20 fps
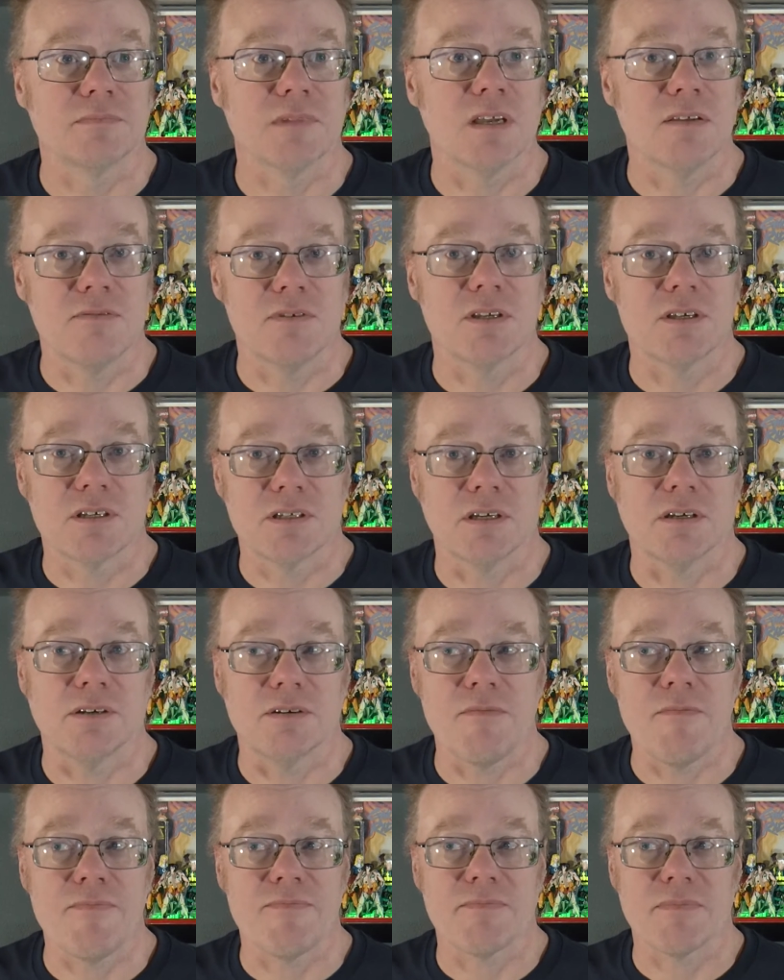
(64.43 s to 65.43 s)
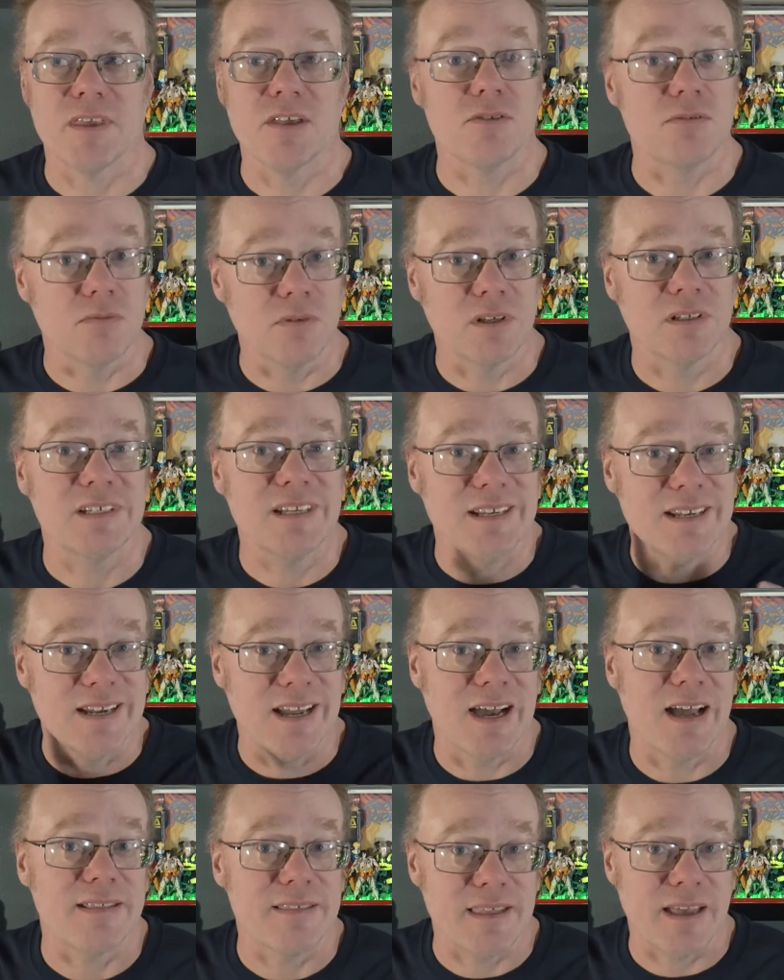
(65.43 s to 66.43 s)
of this show is really
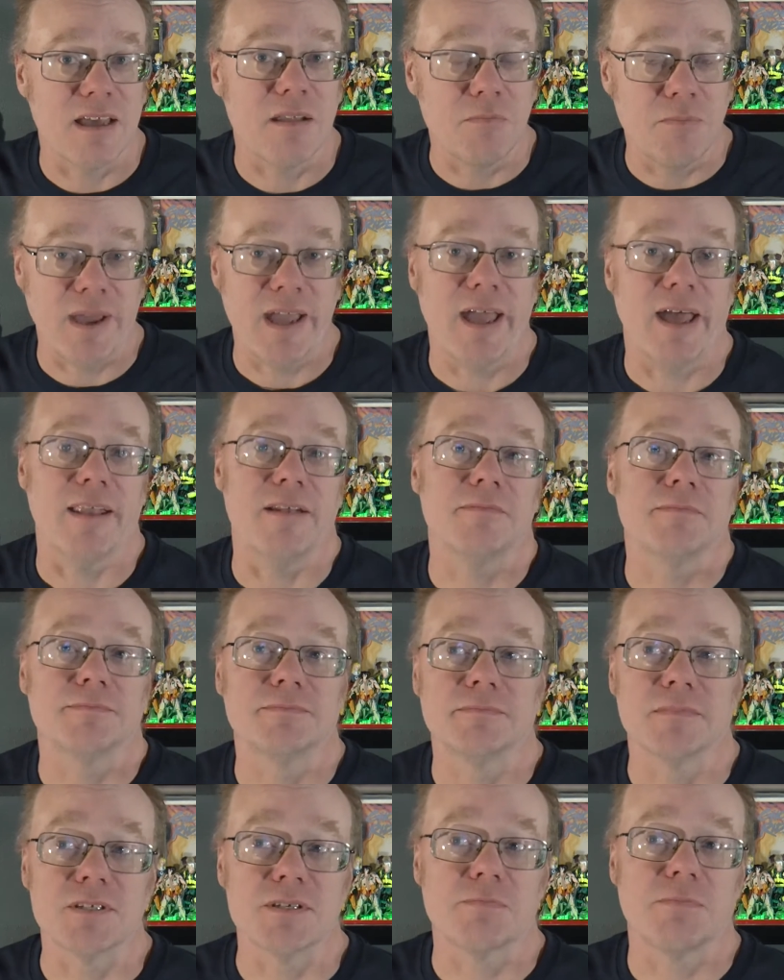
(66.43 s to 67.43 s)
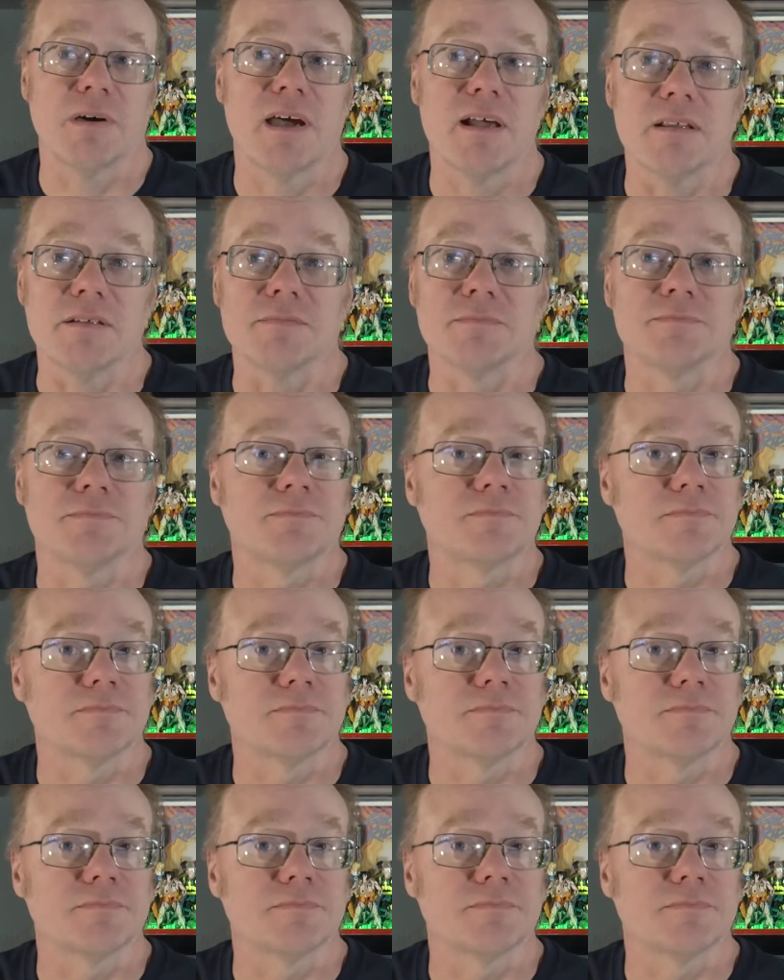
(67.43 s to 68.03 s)
not that bad, this pilot.